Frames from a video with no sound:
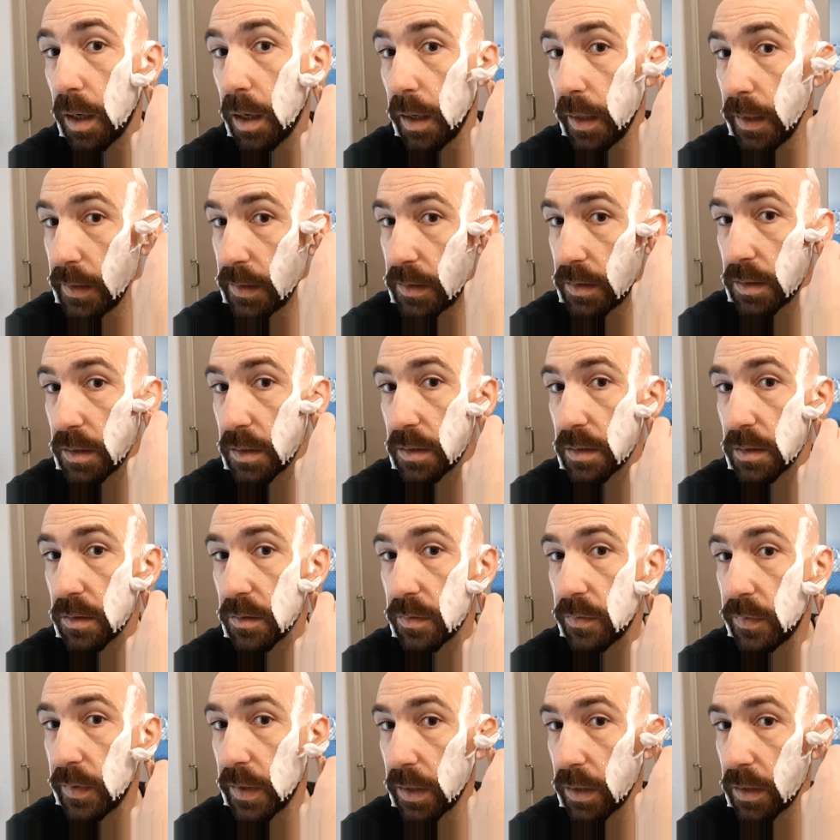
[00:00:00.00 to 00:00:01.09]
I just
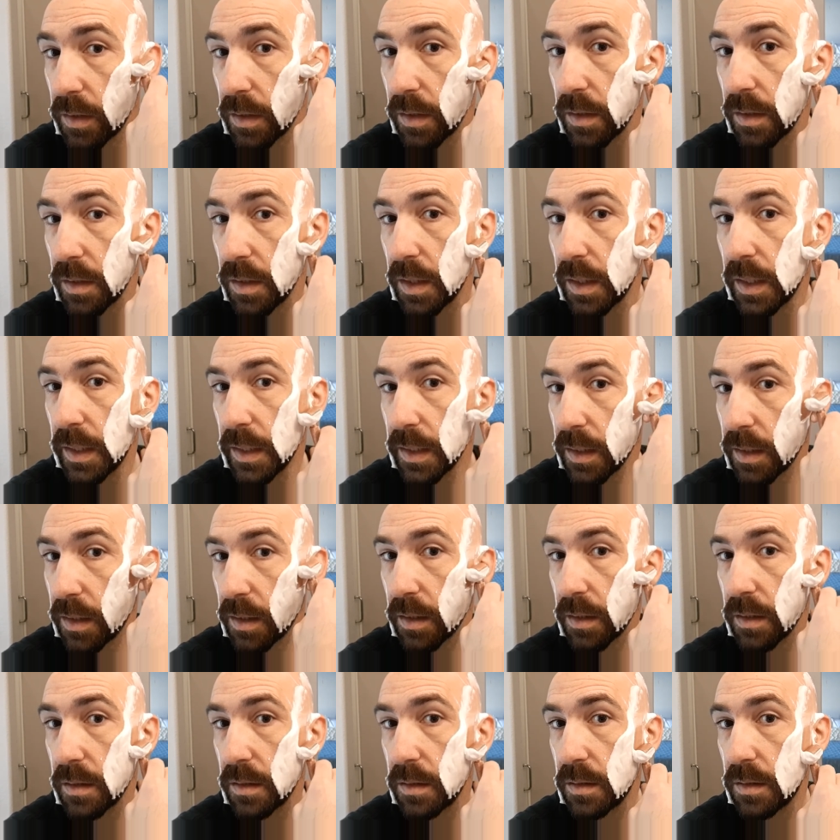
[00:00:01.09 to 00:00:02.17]
felt like
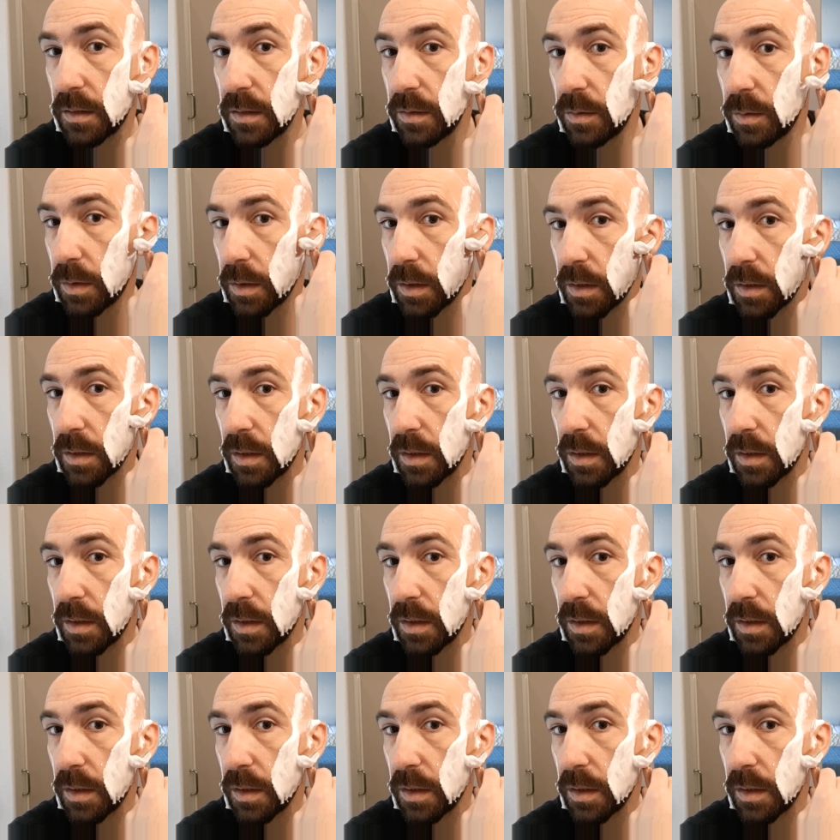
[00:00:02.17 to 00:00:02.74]
doing